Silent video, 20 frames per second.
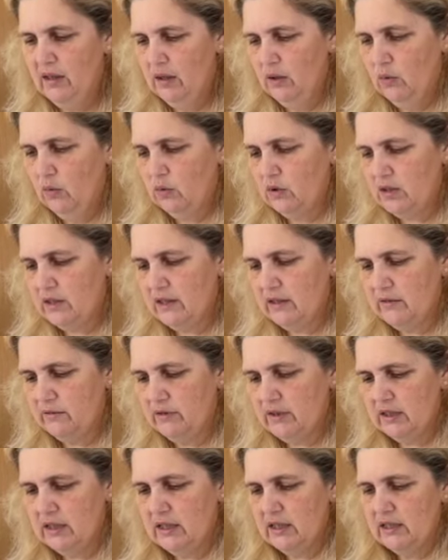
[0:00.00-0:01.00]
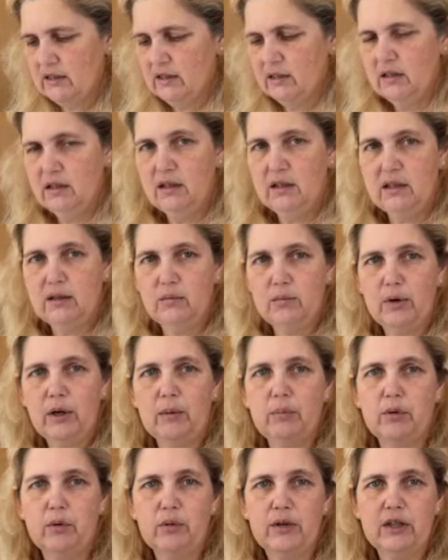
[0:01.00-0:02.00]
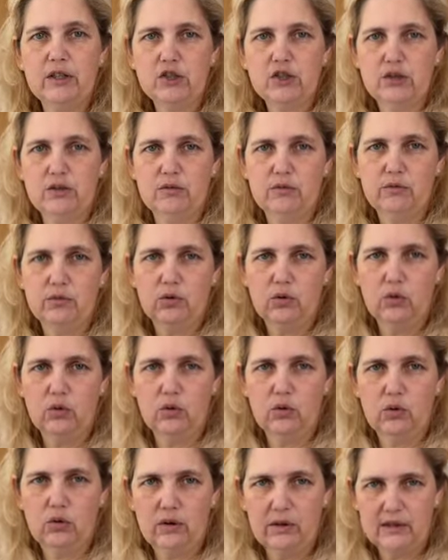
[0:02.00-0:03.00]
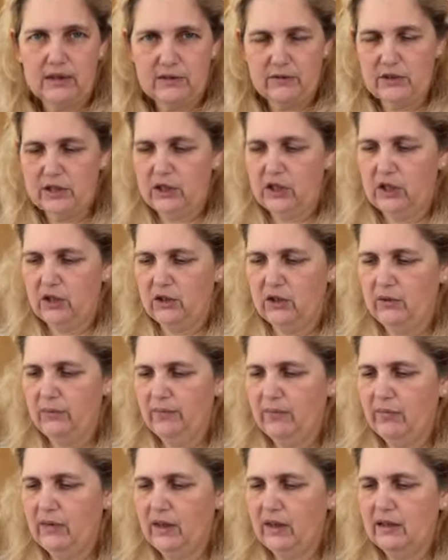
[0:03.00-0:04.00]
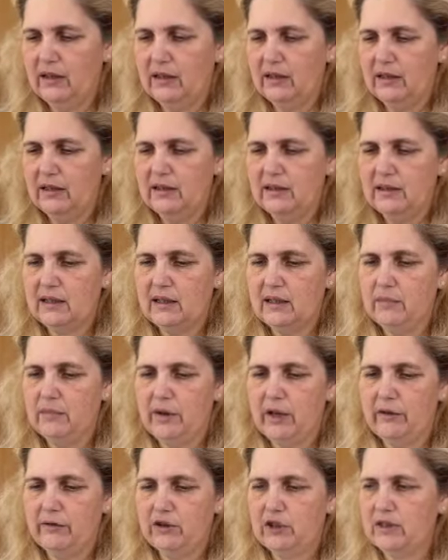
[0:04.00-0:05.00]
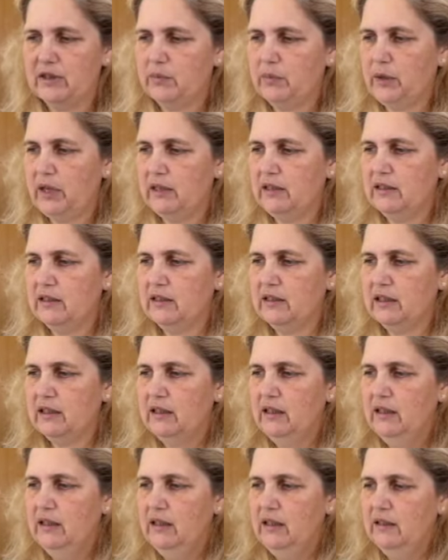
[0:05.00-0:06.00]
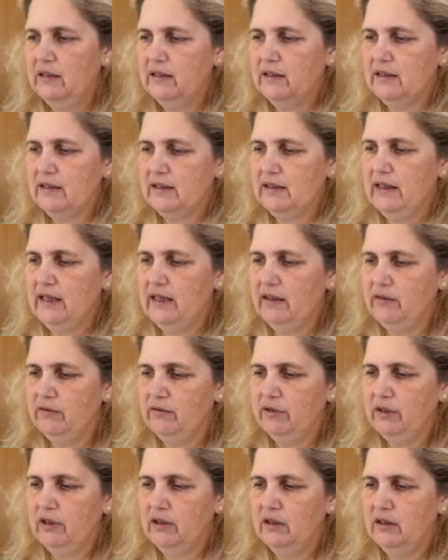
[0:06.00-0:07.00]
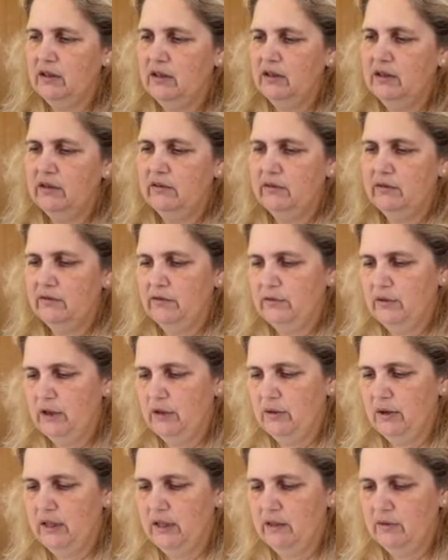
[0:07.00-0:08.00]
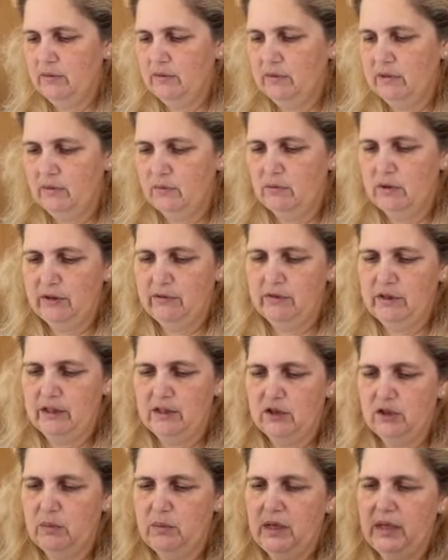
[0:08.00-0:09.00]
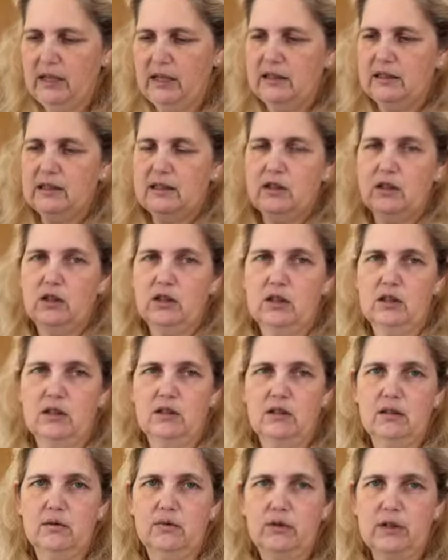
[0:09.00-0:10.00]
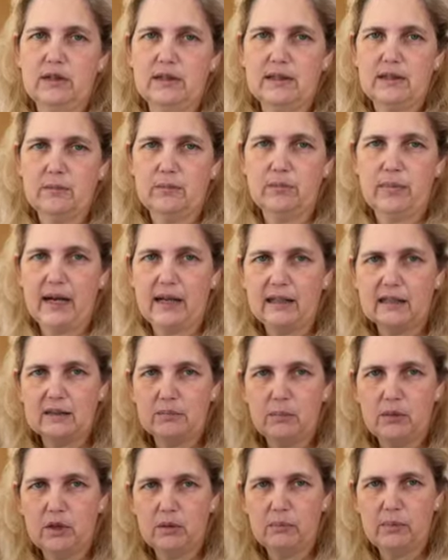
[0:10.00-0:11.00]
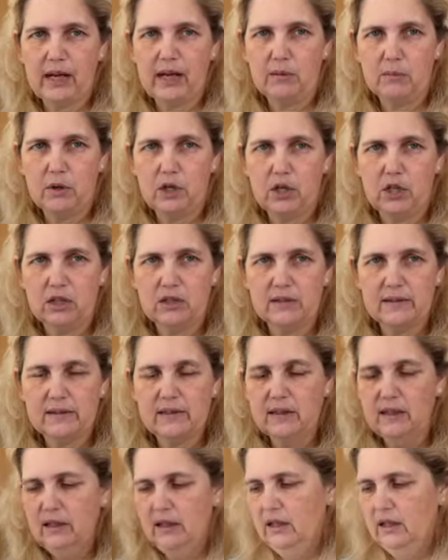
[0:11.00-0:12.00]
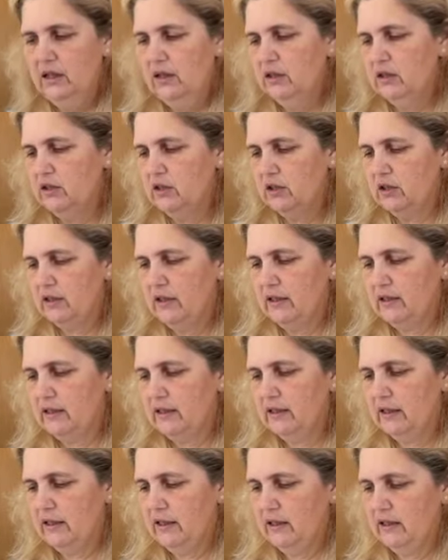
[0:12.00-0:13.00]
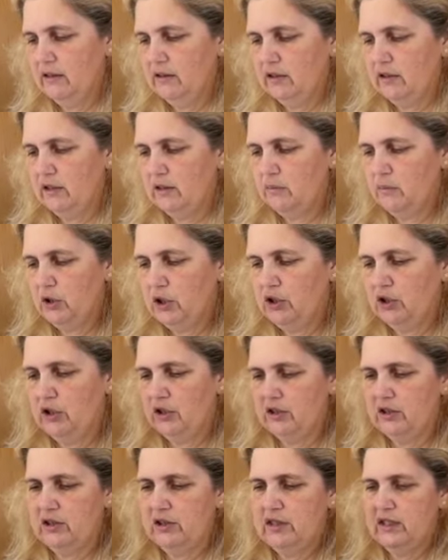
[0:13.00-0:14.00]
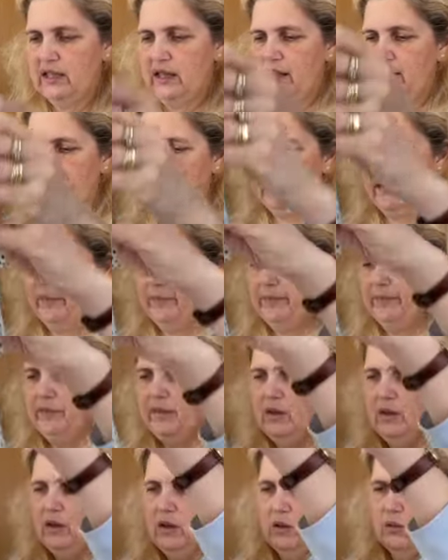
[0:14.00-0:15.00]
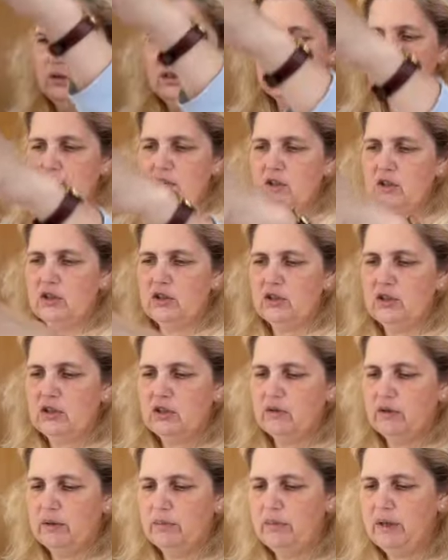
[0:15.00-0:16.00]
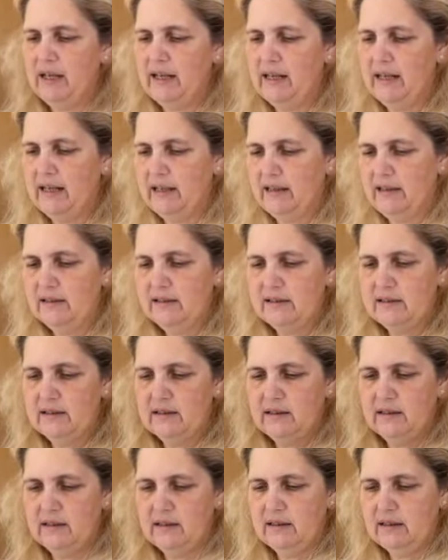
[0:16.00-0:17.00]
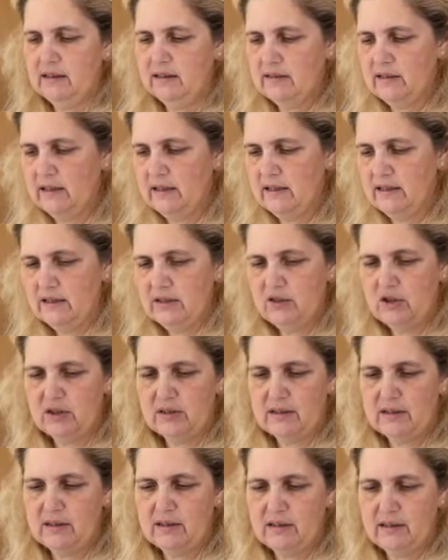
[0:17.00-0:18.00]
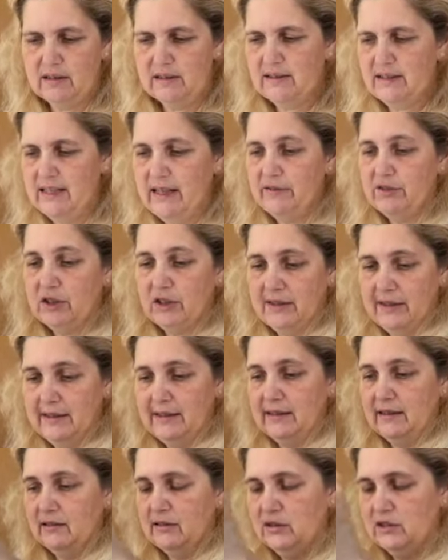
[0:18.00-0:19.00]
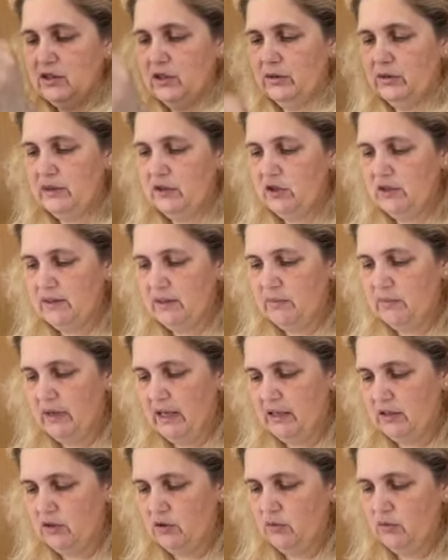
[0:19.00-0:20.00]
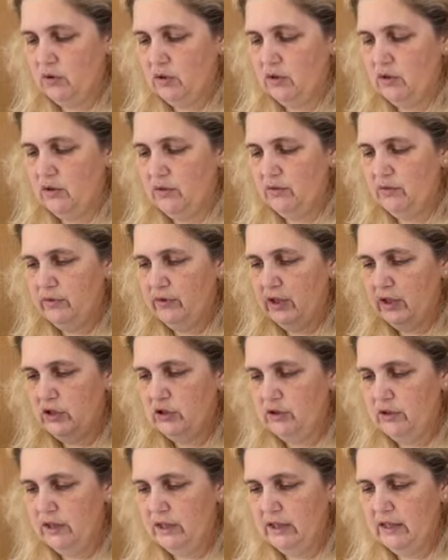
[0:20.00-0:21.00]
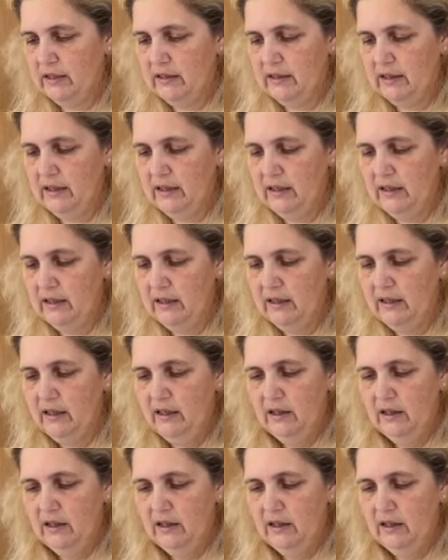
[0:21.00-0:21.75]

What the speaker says: What I've done in preparation for this video is I've just pinned the sleeve very roughly into place on the fronts and back parts, so that I can just put those together. Once those are in place, it's just the sleeves are in, so it's just a matter of doing the